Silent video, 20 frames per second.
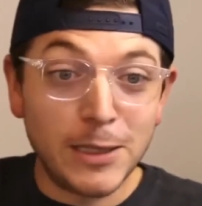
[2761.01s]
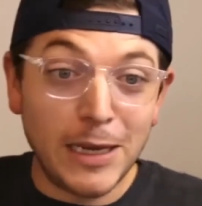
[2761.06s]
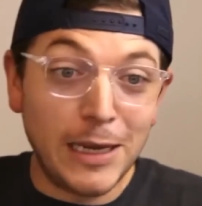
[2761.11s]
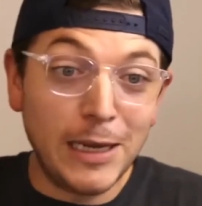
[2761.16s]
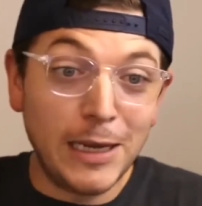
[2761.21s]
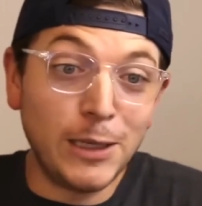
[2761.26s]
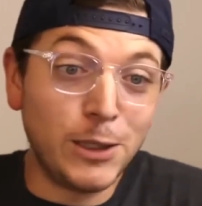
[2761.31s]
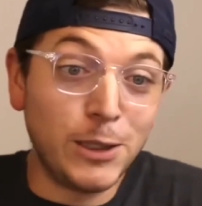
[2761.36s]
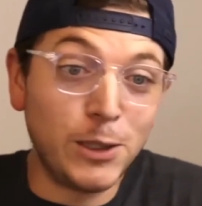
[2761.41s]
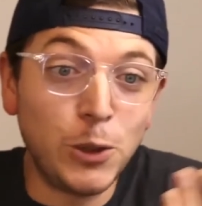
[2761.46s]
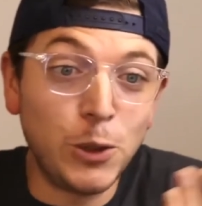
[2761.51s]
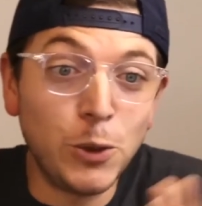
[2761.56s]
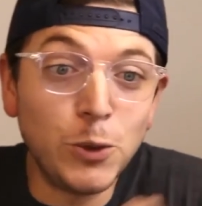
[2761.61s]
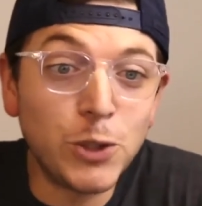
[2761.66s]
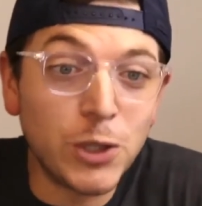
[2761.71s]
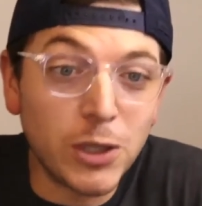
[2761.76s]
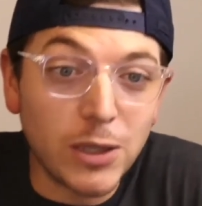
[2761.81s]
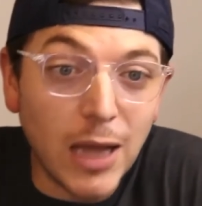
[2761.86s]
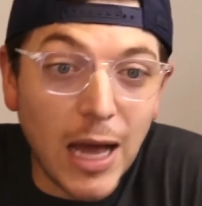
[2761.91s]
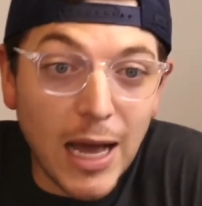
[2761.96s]

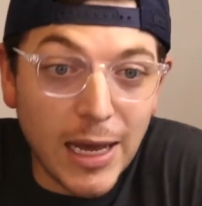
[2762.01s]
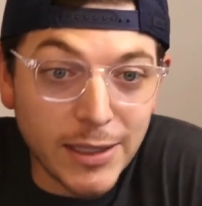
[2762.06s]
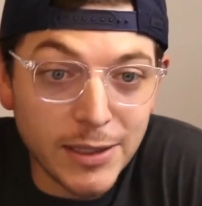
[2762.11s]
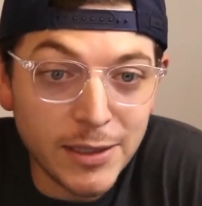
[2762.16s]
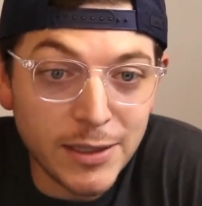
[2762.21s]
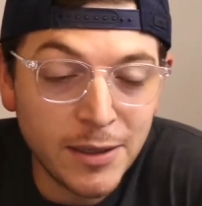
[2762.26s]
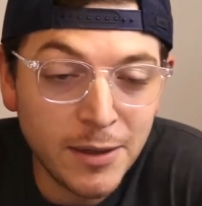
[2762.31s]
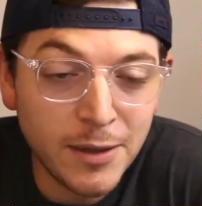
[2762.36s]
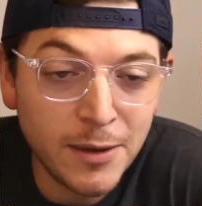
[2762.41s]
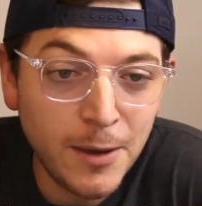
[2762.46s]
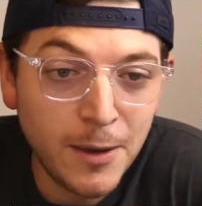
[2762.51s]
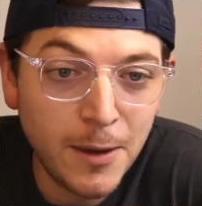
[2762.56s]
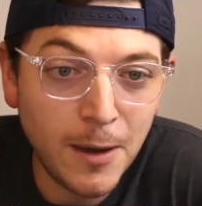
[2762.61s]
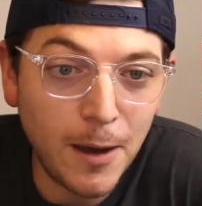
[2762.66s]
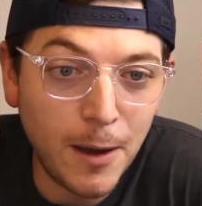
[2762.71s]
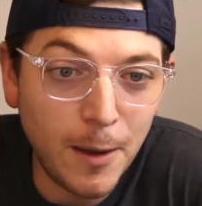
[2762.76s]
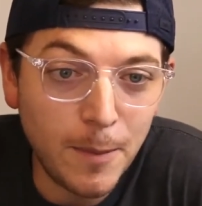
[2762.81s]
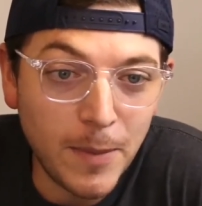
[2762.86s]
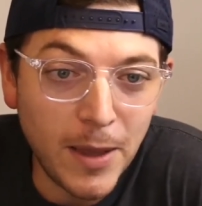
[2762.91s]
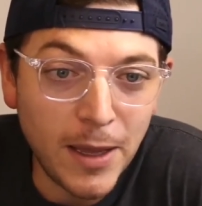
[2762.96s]
institutionalized
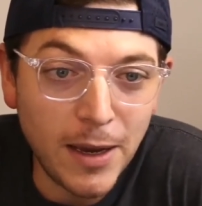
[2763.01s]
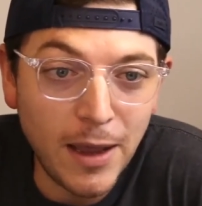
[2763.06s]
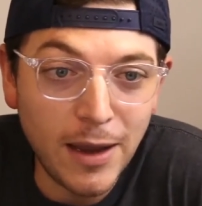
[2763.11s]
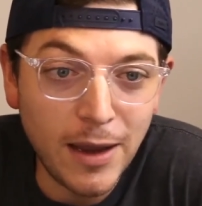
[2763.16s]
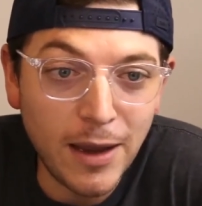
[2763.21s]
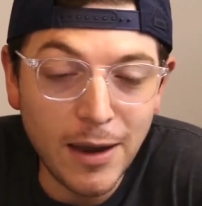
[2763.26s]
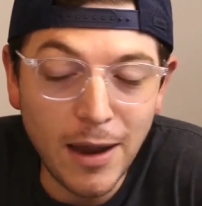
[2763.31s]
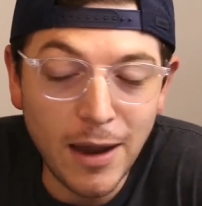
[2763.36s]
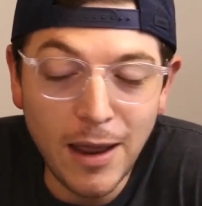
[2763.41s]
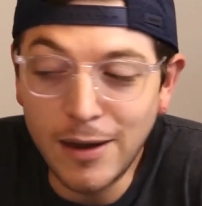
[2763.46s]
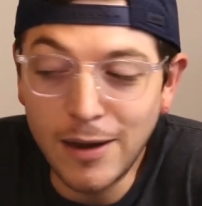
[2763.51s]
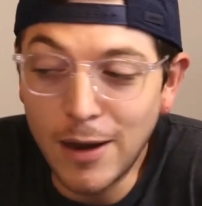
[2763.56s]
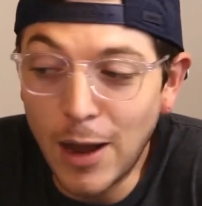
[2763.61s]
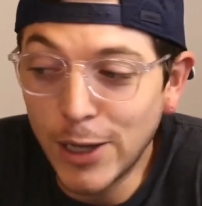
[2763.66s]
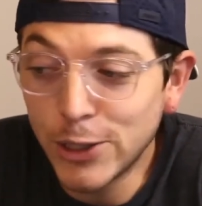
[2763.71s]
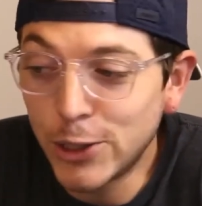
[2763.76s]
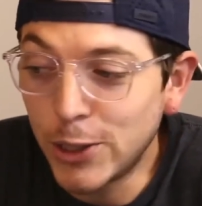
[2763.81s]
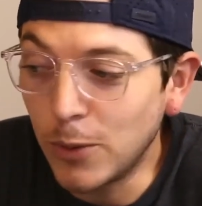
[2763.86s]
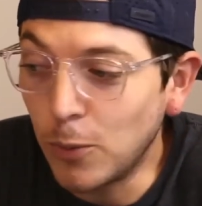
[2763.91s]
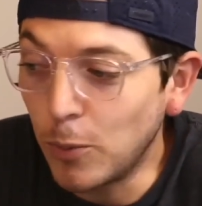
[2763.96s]
and not
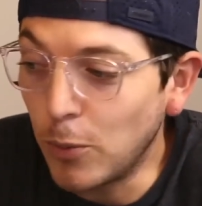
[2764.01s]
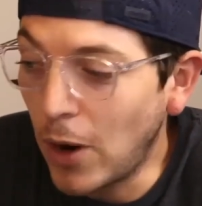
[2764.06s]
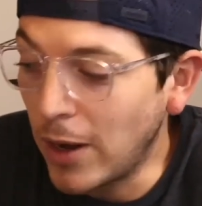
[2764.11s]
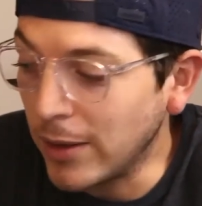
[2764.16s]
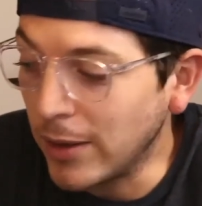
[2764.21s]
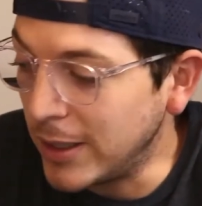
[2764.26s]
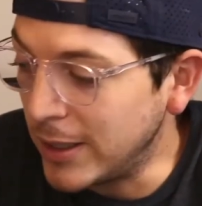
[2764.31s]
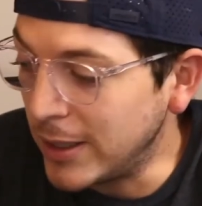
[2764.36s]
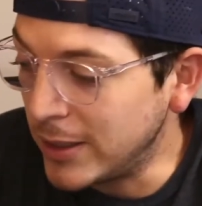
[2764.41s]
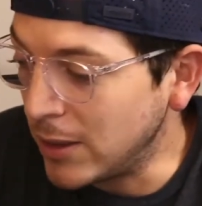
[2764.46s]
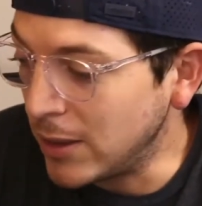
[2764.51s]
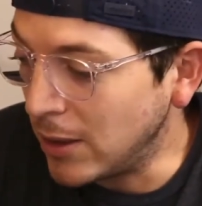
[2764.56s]
shared broadly. So